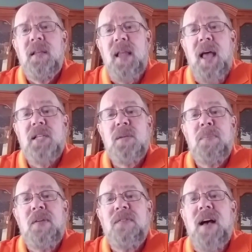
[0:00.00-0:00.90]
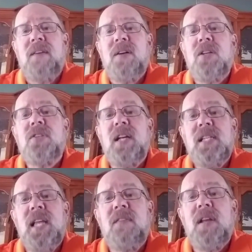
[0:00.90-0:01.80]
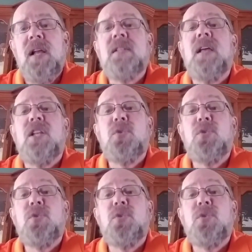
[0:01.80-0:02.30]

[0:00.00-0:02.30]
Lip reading: the S&P 500 has given us a